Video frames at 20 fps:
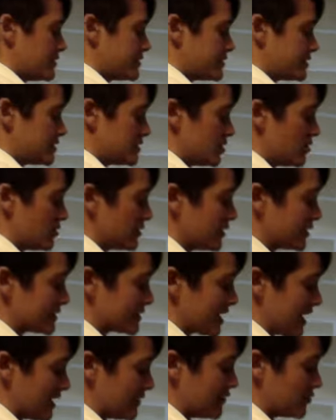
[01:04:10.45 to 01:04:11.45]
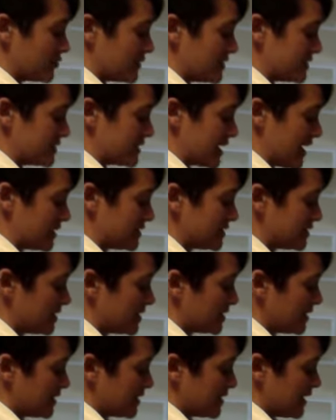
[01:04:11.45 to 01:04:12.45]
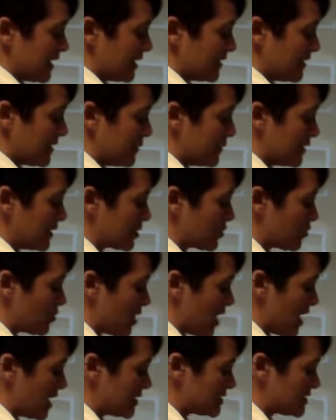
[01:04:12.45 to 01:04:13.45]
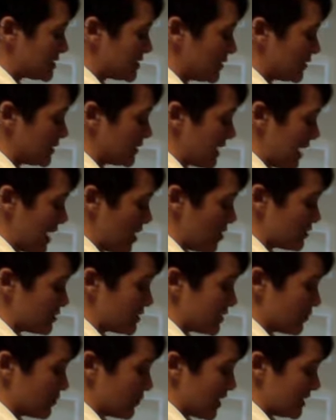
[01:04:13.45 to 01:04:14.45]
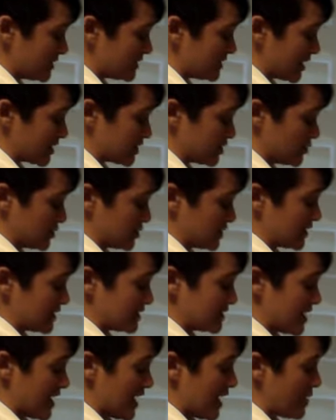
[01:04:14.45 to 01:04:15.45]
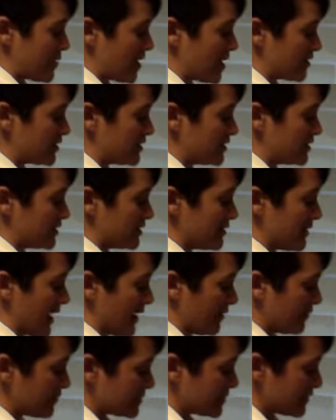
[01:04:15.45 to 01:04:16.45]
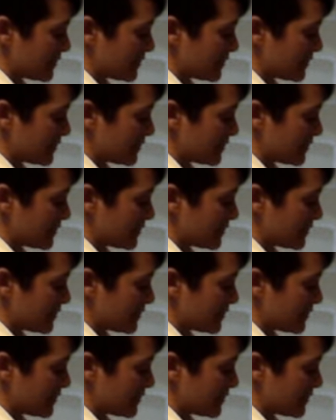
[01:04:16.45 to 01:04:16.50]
So it's kind of a reset. And then I'm going to cross the right section, which is on the top, underneath the left.